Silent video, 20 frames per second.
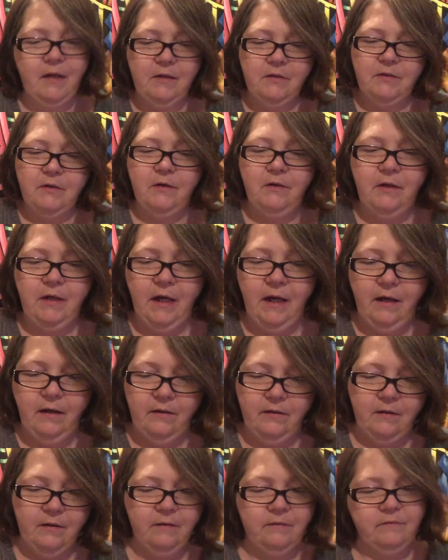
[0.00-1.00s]
So yeah,
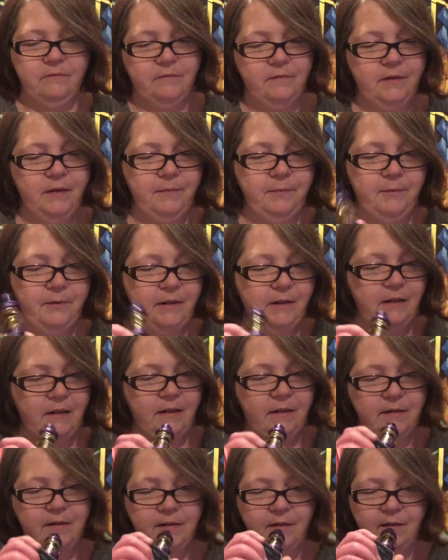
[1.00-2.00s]
they're pretty
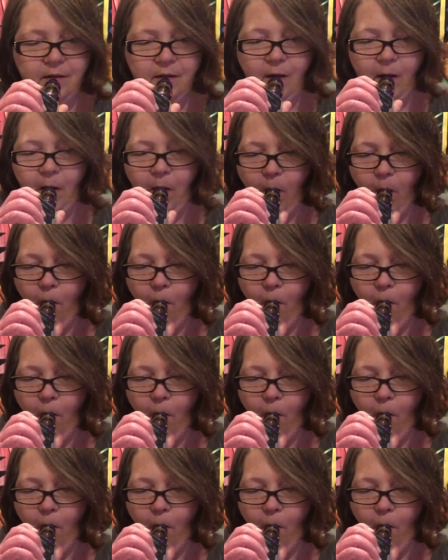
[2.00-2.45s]
decent.